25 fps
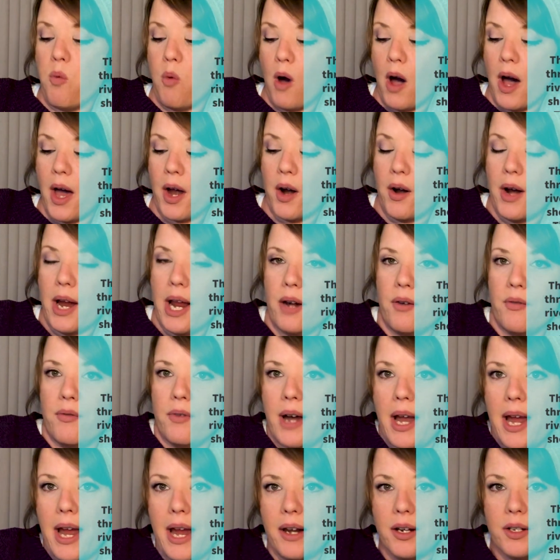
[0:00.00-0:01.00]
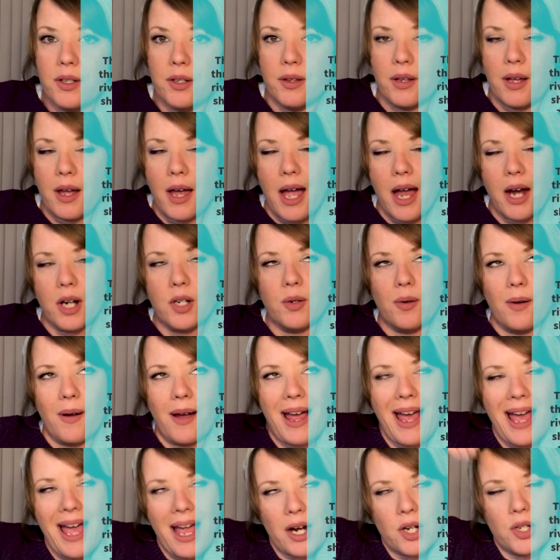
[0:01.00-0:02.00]
water in rain, so the actual
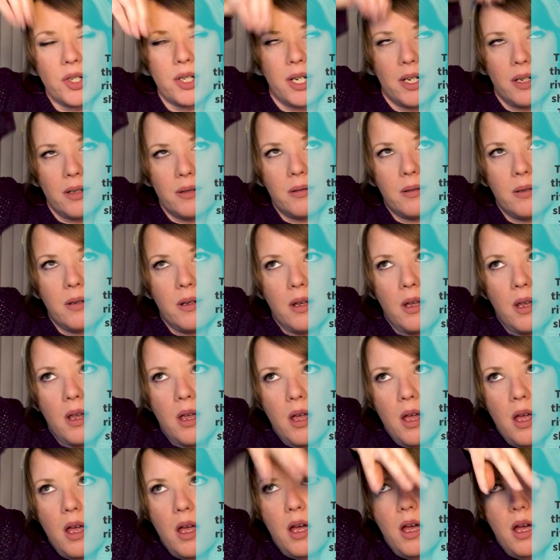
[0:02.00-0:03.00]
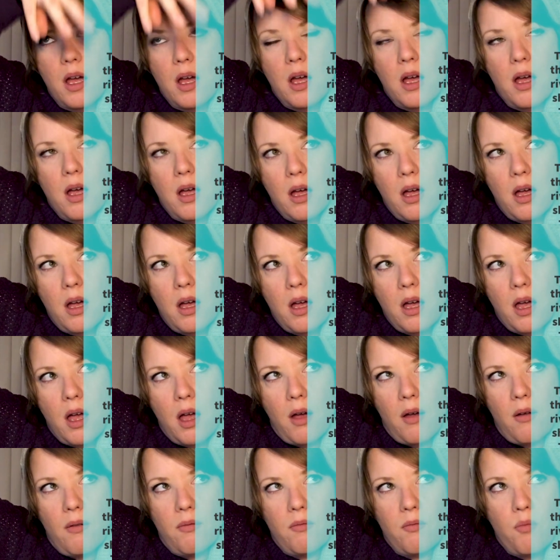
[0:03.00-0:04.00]
action
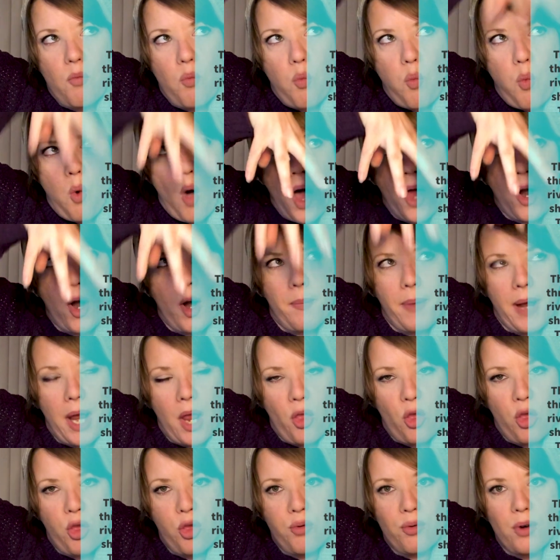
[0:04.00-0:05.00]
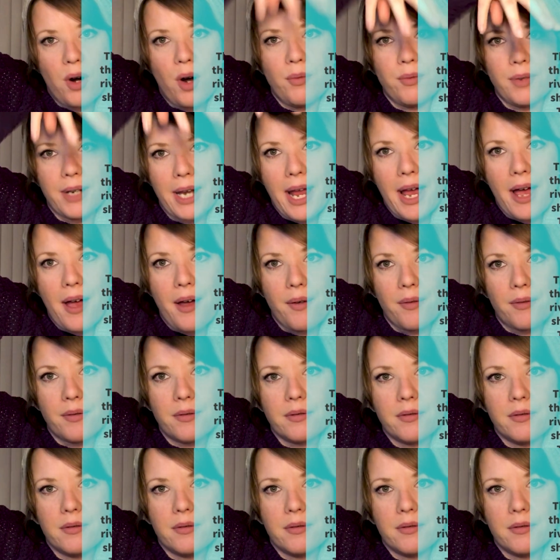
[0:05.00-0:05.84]
of water being thrown down,